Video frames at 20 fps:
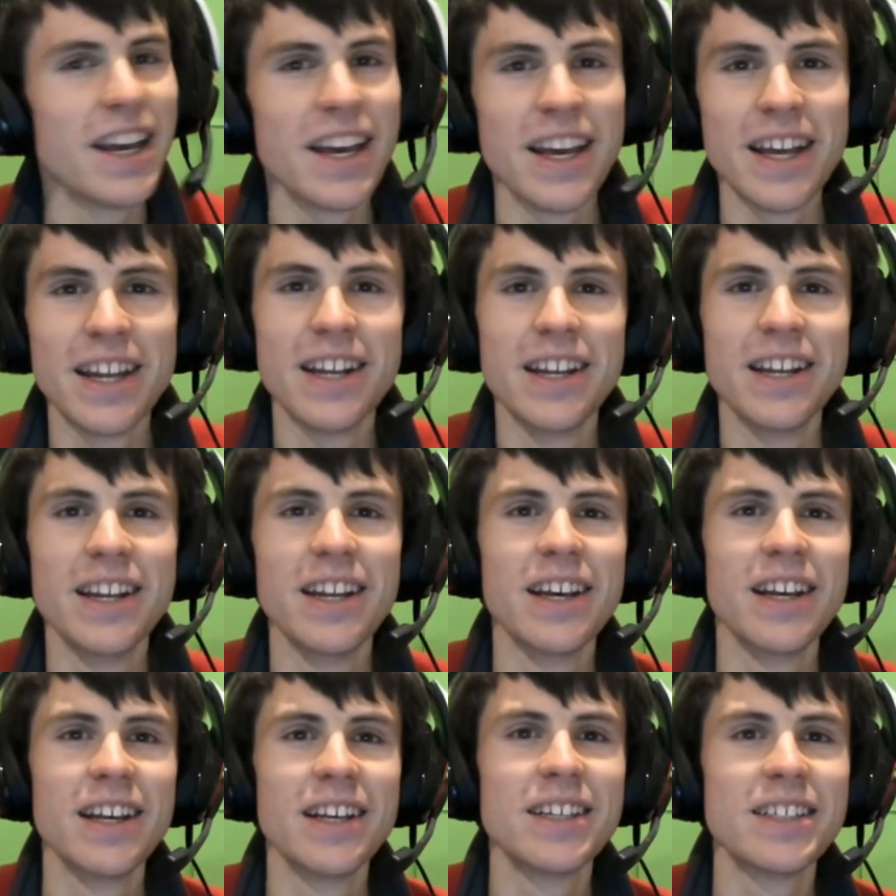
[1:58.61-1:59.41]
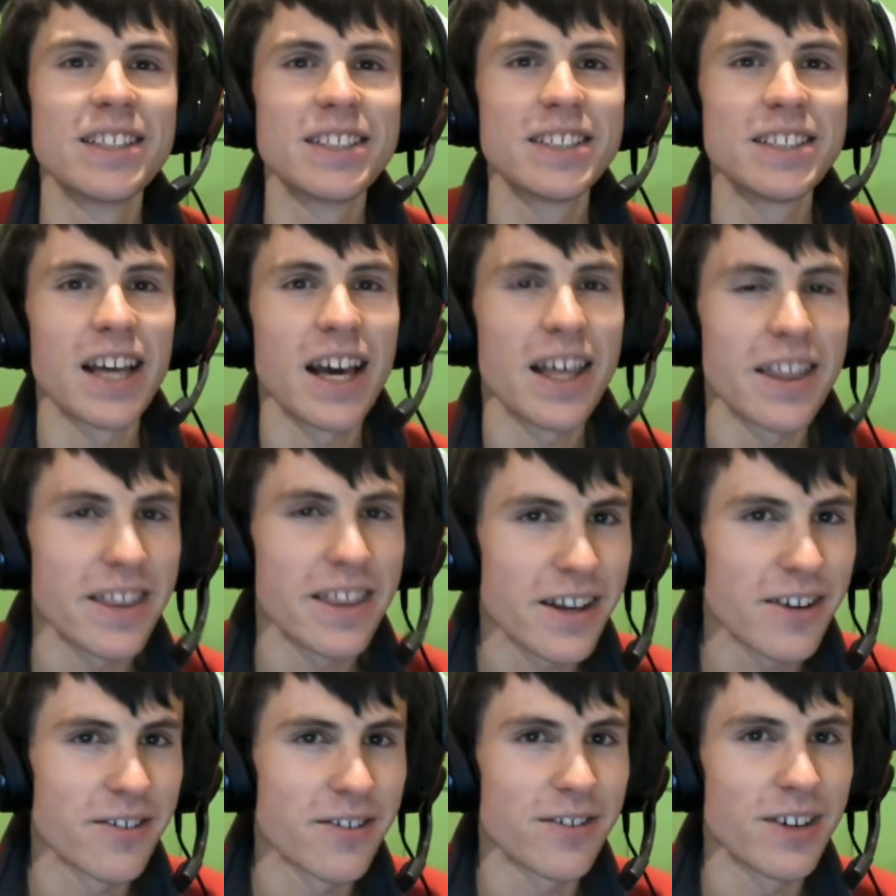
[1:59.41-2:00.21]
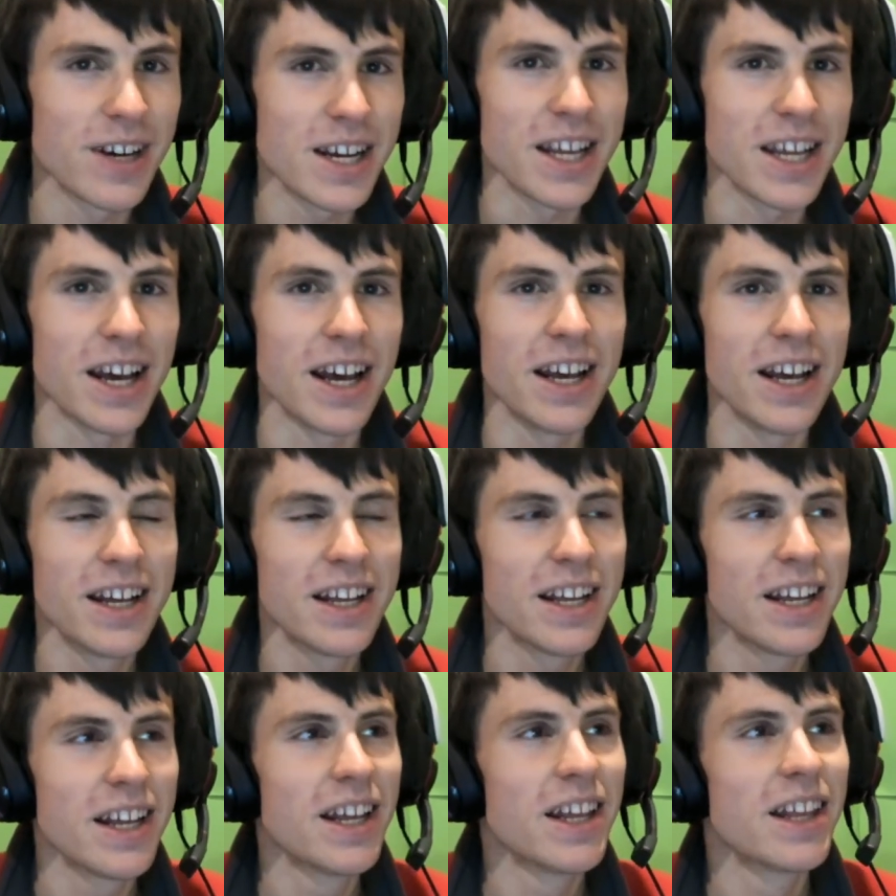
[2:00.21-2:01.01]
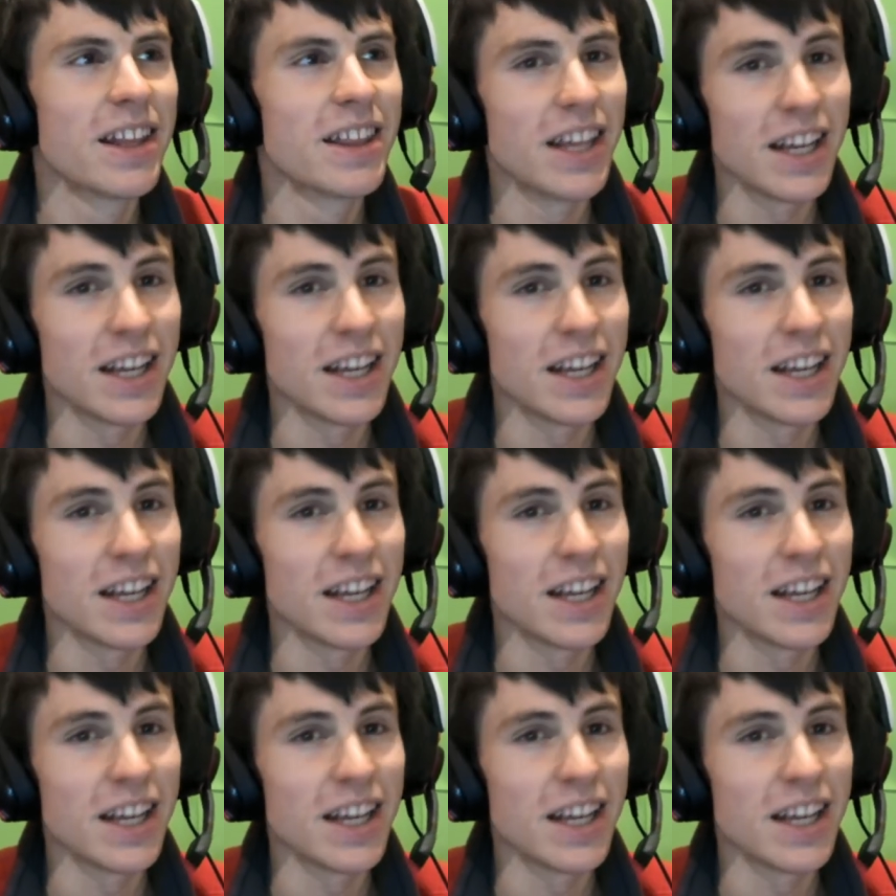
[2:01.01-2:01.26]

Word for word: in South Korea they